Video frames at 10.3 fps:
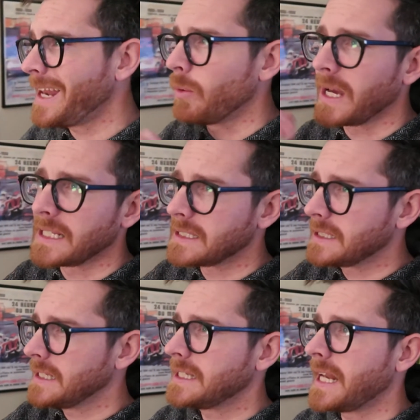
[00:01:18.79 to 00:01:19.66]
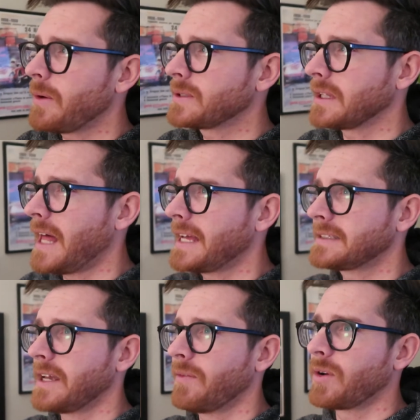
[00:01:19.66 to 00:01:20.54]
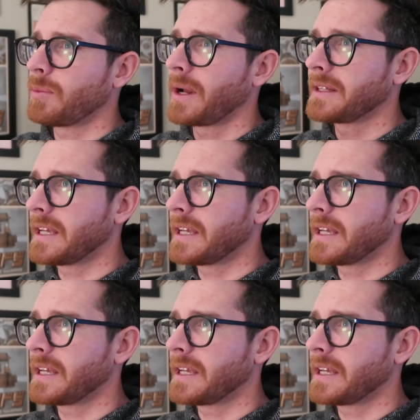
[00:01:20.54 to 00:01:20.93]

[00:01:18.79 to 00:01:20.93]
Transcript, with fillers: Anyways, today was the last day of winter break.